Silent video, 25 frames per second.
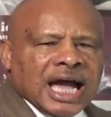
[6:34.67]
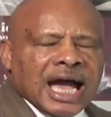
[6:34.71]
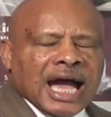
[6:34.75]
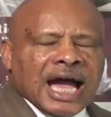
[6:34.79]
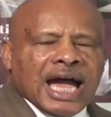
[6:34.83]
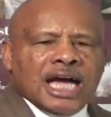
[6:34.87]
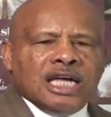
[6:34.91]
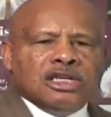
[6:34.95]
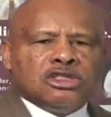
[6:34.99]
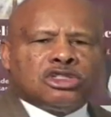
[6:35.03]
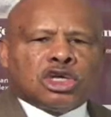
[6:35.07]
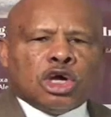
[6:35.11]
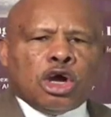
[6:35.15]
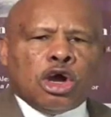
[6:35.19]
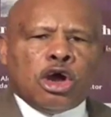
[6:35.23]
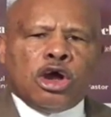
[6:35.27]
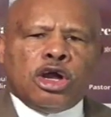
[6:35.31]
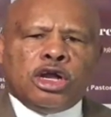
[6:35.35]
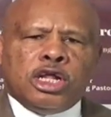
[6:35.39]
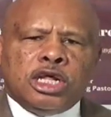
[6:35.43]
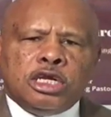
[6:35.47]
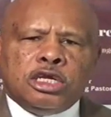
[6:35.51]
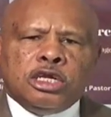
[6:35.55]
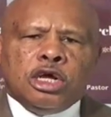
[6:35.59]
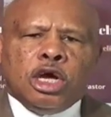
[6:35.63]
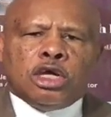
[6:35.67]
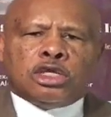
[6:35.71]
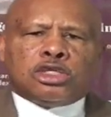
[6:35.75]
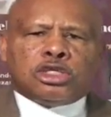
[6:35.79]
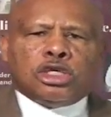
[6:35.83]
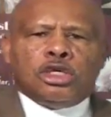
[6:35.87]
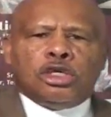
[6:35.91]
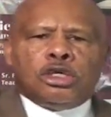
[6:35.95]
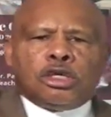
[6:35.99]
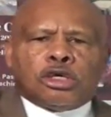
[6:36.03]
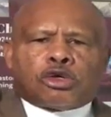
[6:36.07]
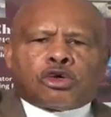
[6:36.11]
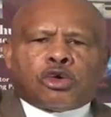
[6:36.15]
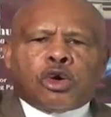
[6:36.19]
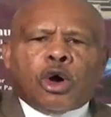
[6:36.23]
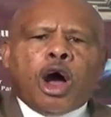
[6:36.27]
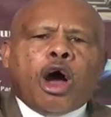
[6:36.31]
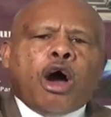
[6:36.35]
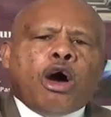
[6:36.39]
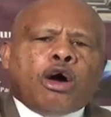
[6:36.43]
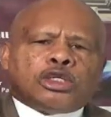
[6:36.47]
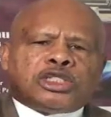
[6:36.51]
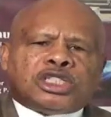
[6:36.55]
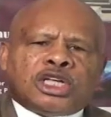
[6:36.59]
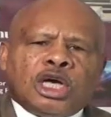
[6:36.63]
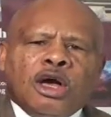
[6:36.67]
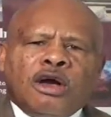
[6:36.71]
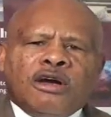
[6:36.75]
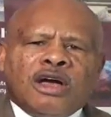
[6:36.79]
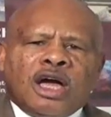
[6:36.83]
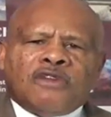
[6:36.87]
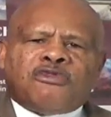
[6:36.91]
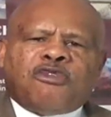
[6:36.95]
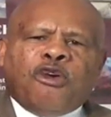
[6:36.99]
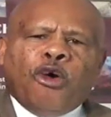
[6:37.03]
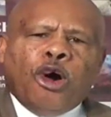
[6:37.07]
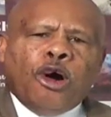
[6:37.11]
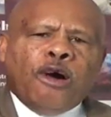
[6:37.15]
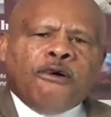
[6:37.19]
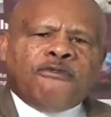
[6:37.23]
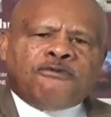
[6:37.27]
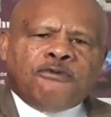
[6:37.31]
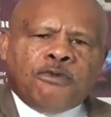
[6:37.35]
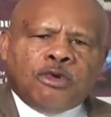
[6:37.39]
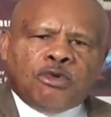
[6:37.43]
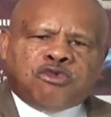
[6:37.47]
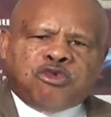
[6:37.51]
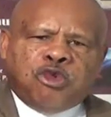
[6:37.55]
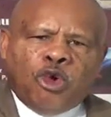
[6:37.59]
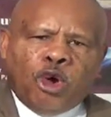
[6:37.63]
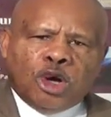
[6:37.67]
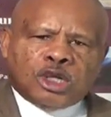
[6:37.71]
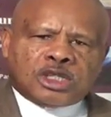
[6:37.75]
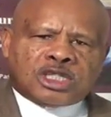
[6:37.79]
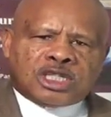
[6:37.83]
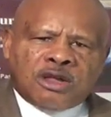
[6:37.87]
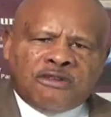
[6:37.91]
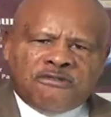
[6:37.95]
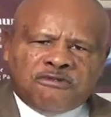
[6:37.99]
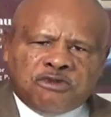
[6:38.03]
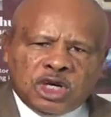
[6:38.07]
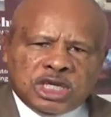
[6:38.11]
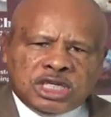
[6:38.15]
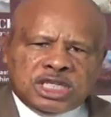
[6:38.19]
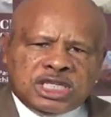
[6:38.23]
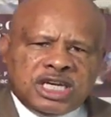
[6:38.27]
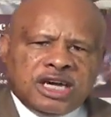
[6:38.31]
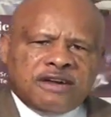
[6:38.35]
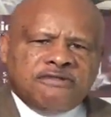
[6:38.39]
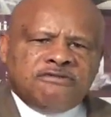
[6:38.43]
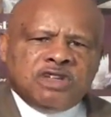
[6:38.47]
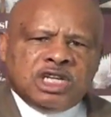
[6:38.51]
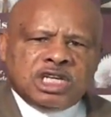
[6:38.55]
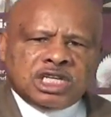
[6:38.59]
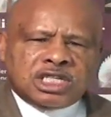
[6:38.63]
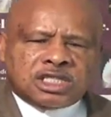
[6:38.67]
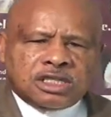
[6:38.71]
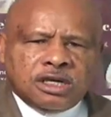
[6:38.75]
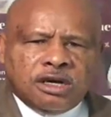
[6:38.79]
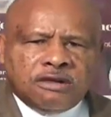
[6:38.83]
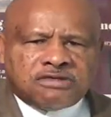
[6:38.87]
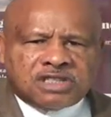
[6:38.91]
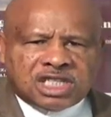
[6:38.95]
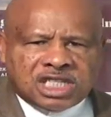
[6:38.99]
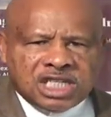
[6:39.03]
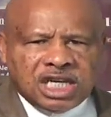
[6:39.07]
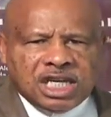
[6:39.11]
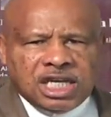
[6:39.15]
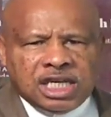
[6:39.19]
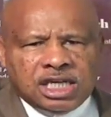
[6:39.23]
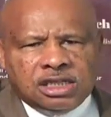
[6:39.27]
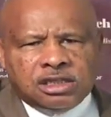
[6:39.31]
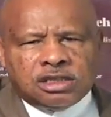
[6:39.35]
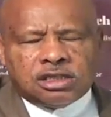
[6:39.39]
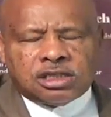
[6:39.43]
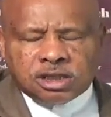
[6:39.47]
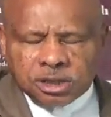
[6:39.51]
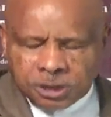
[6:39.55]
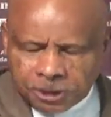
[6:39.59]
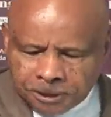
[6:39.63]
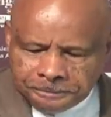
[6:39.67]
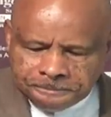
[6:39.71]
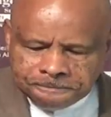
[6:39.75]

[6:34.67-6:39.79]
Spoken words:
and turning to the cross for forgiveness of sins.